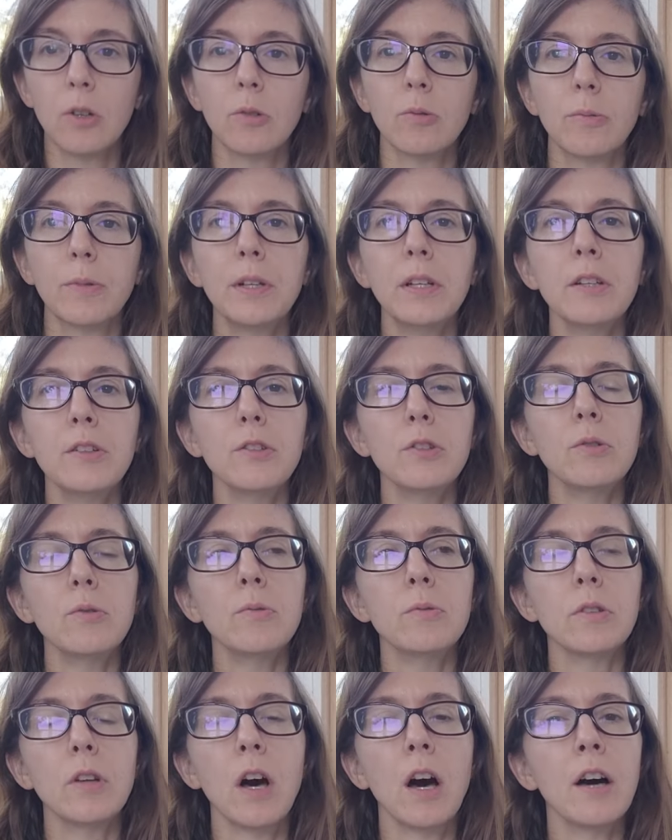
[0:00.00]
We do
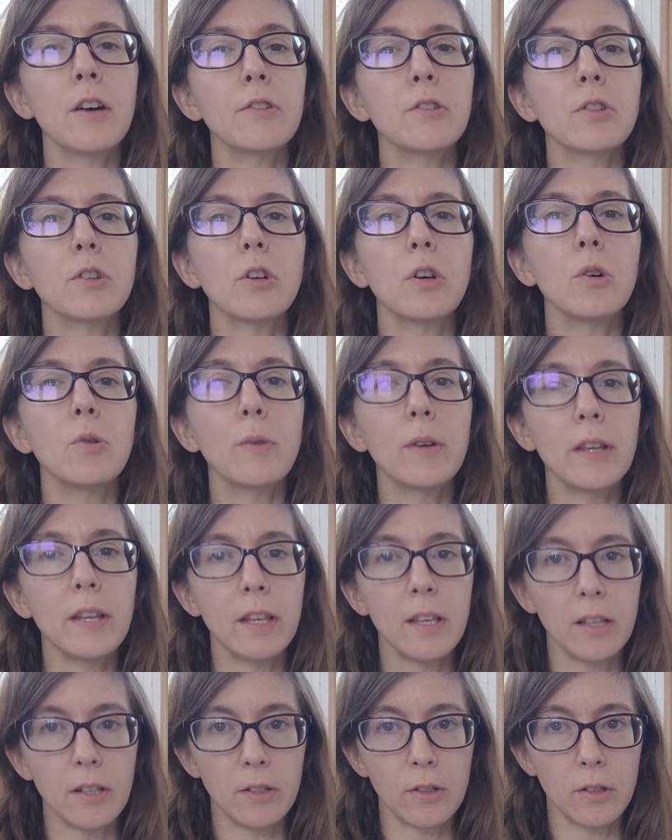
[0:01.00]
not go
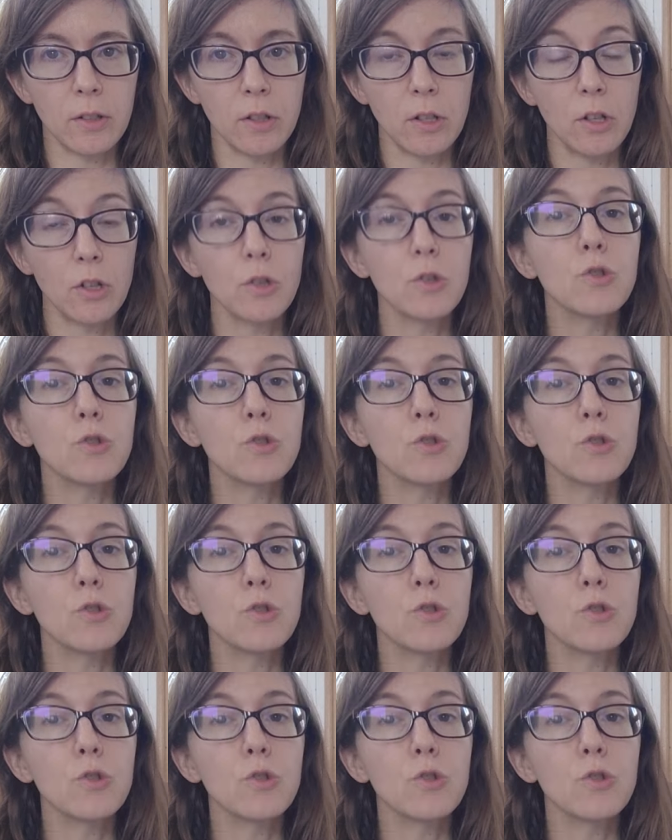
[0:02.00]
in